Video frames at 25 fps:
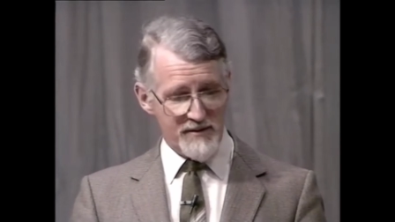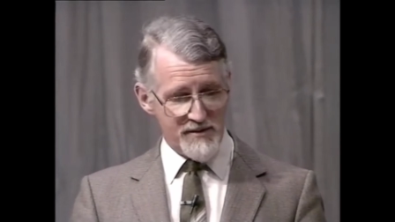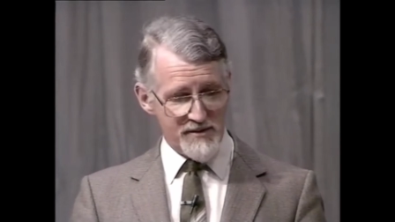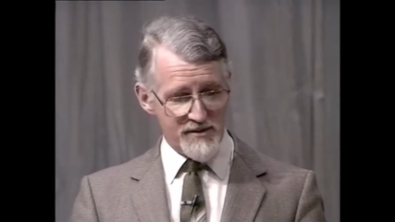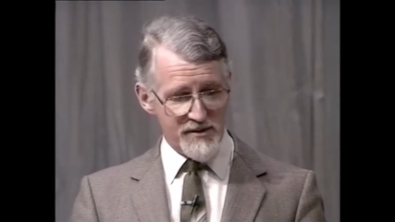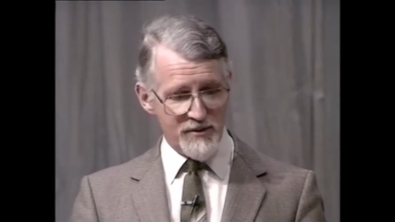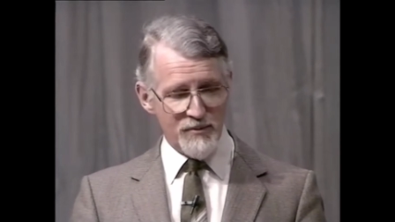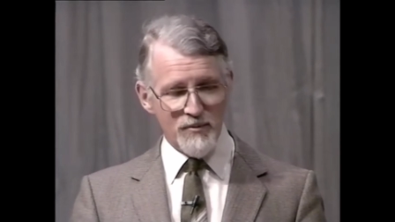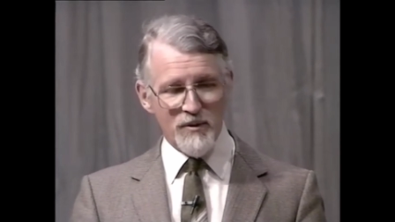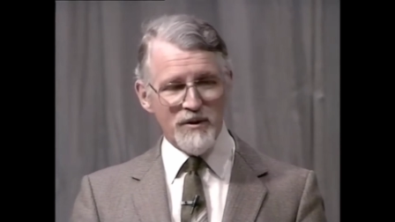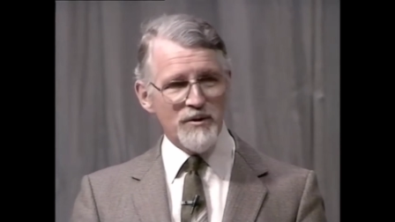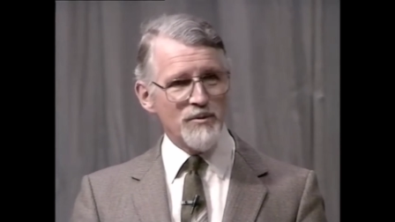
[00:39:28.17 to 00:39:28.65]

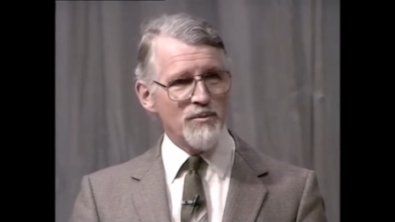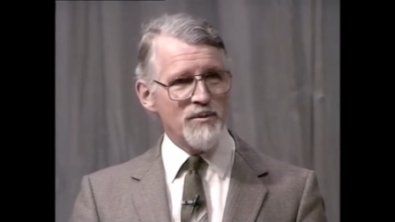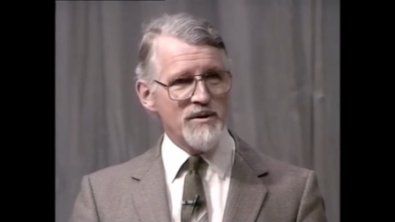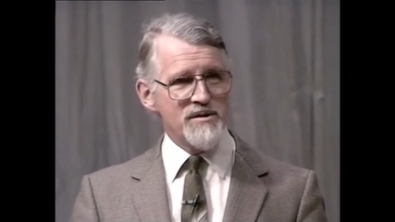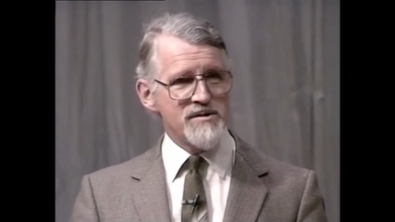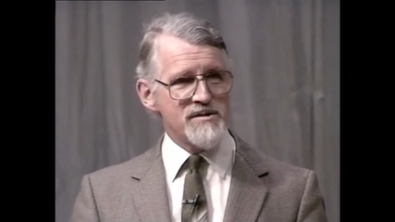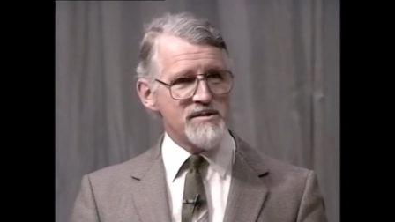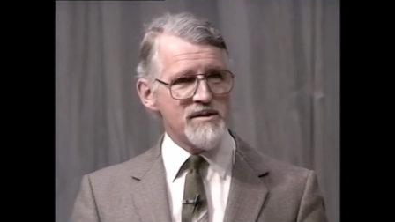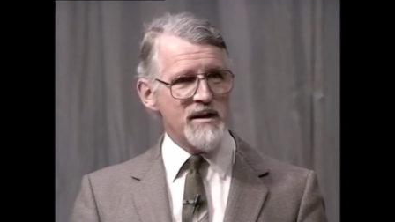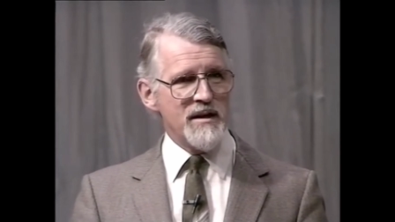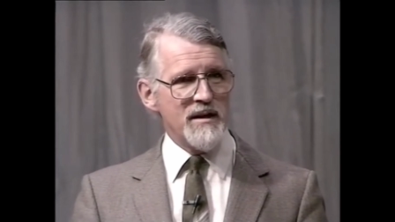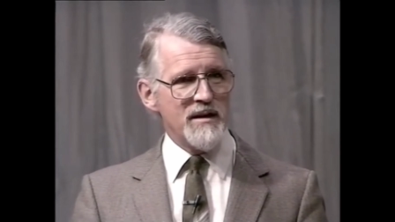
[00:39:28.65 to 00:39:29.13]
So, what do we
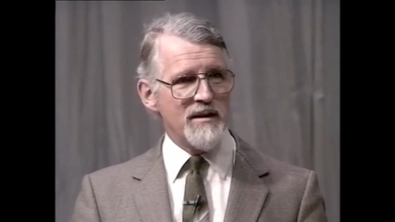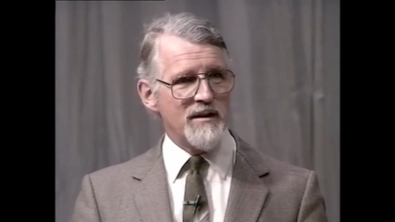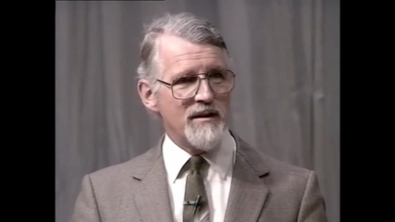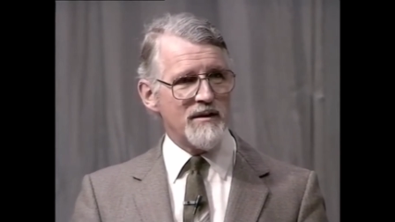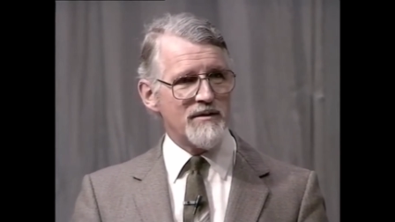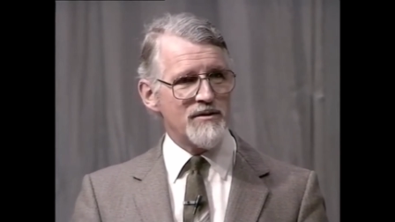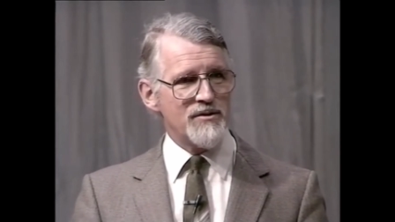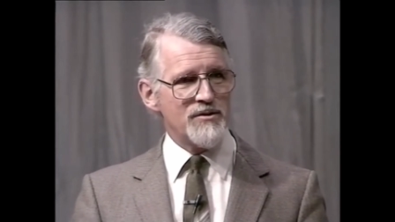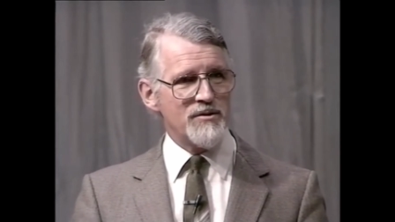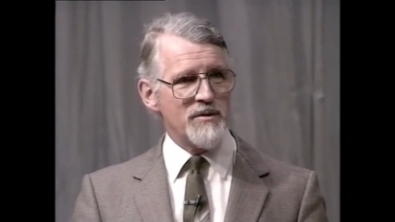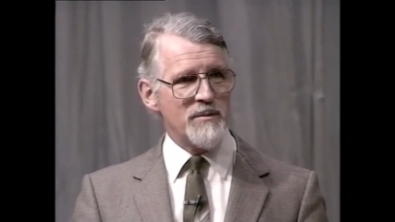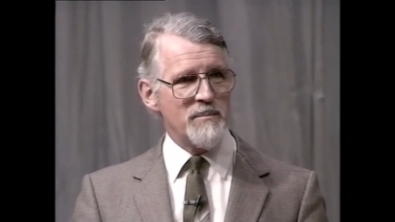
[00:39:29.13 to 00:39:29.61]
say
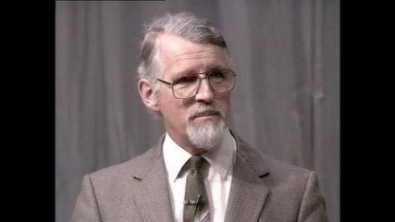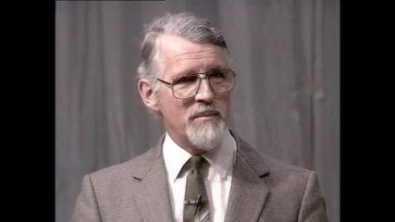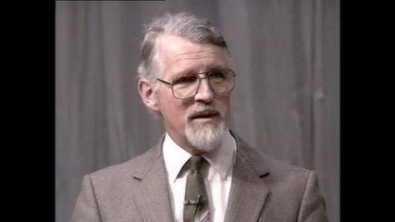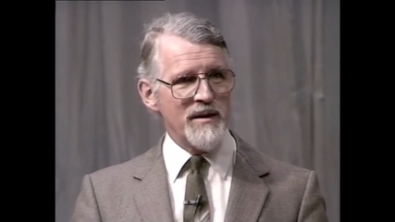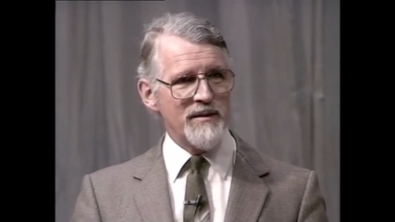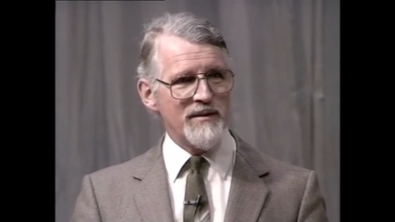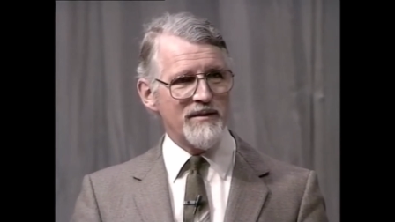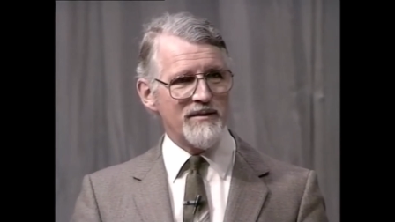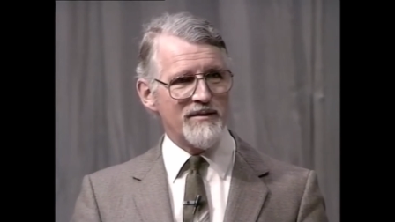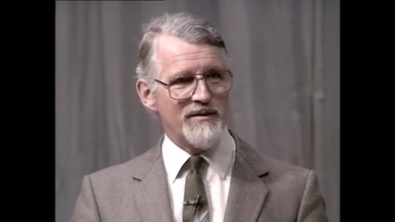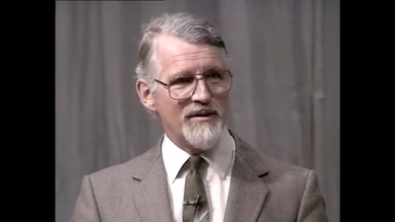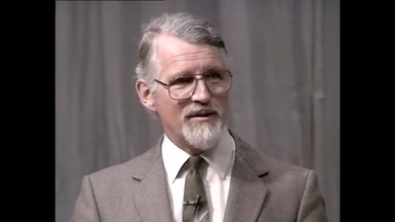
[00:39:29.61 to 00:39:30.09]
to a
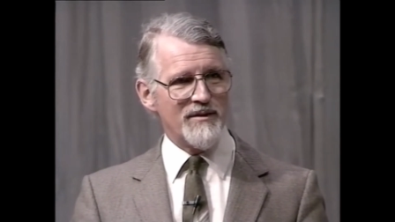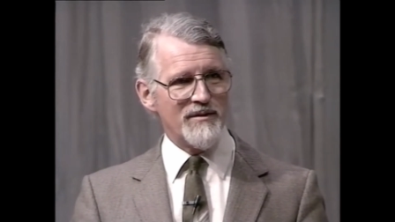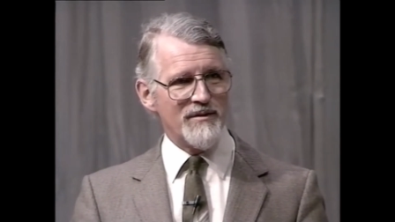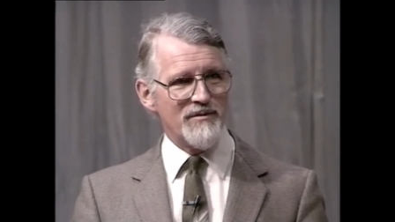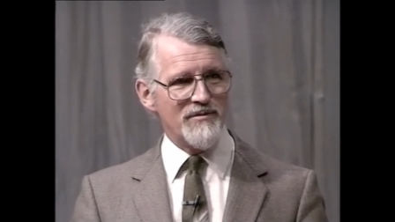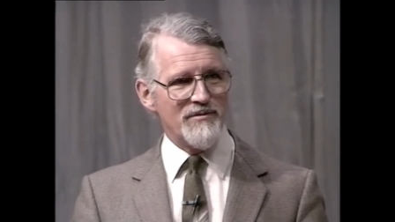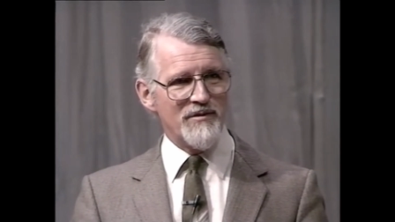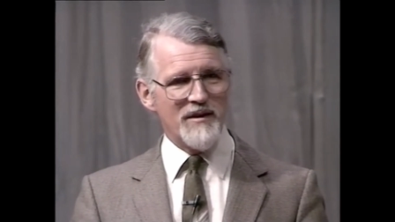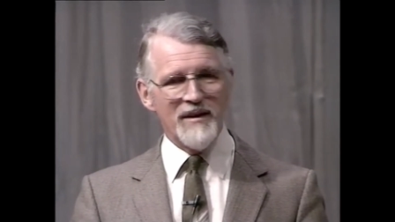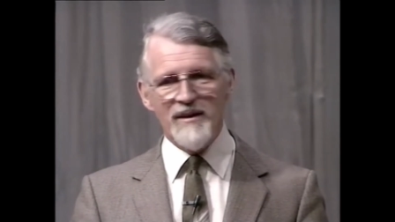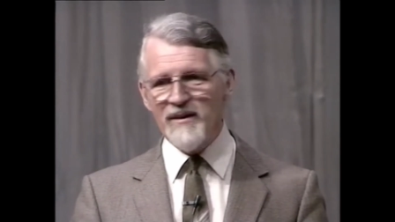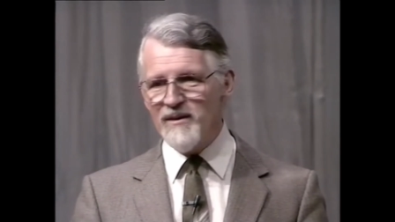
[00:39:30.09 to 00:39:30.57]
mother or a
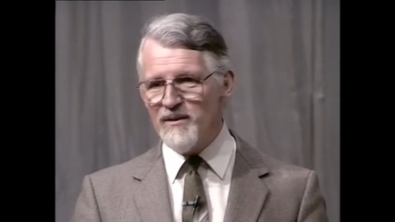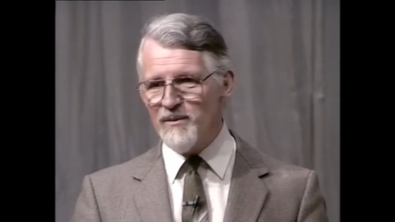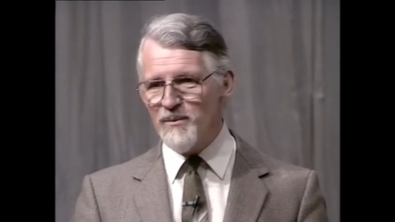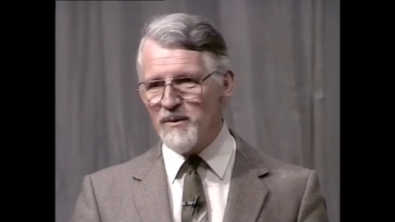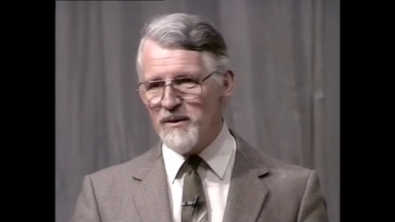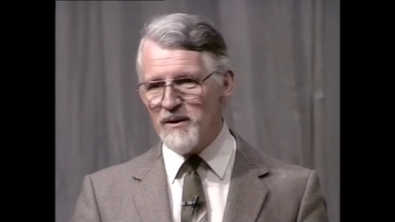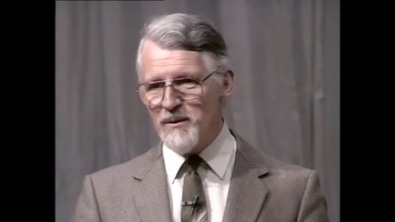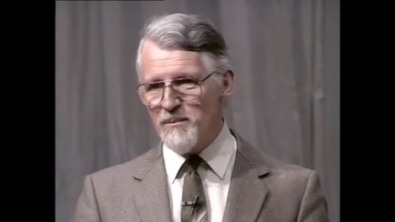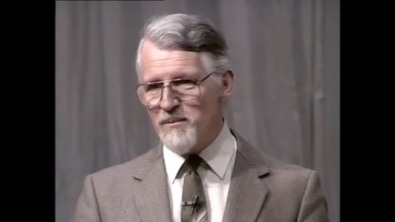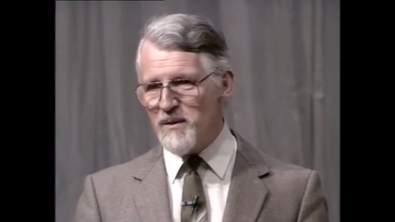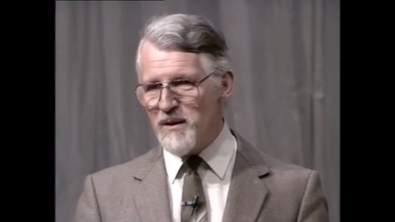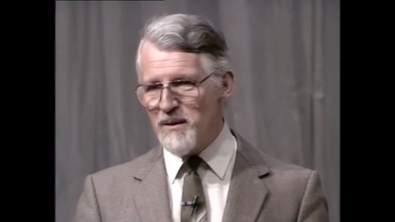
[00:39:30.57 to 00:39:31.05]
father
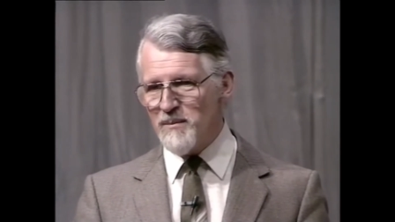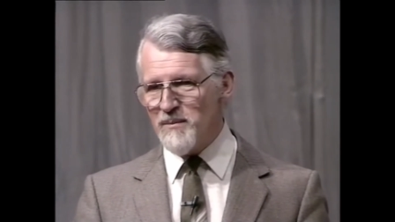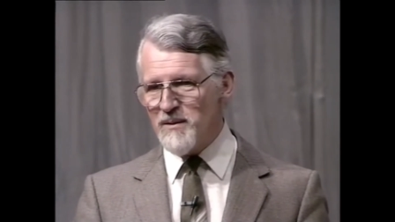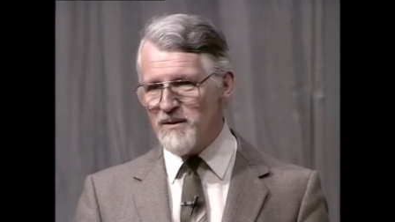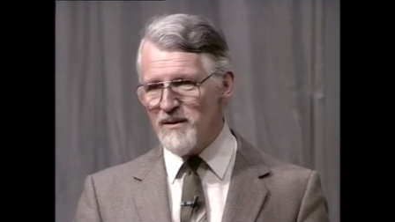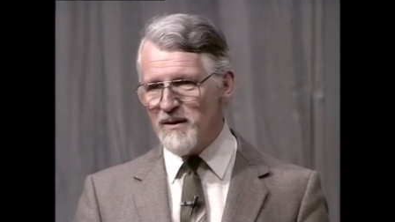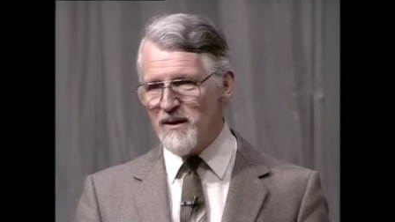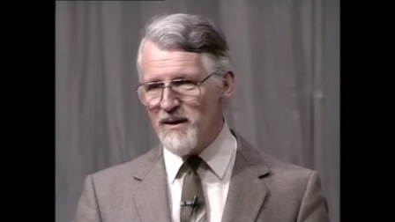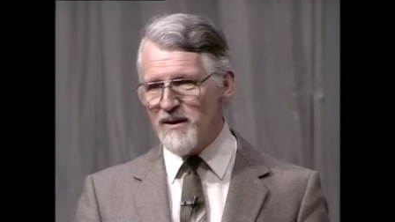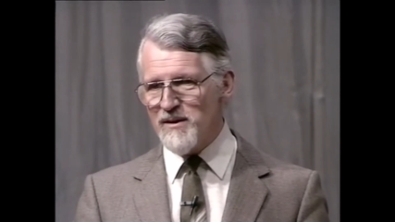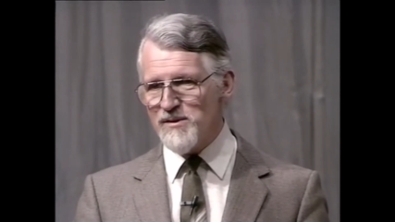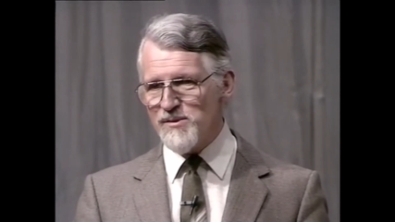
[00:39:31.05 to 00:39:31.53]
when a baby
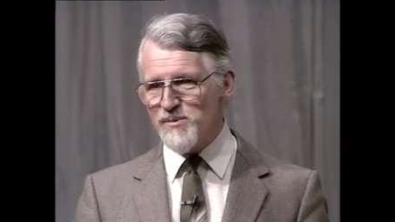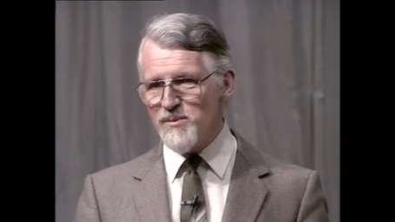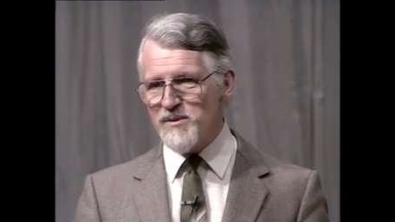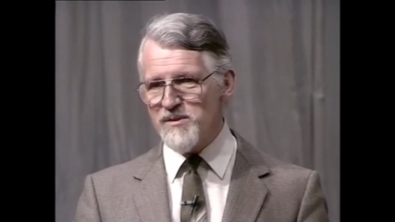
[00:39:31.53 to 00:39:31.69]
dies?